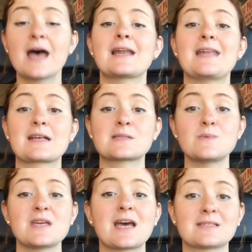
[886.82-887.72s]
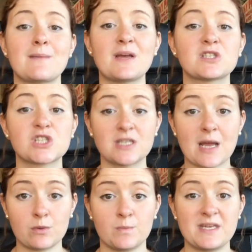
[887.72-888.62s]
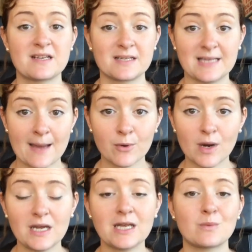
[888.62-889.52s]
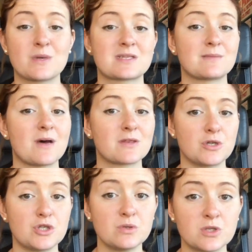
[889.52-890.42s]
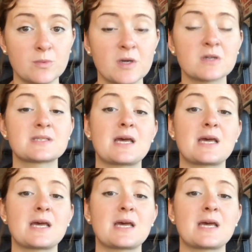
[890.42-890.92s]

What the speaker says: Next week, as I mentioned, I will be collaborating with some other YouTubers,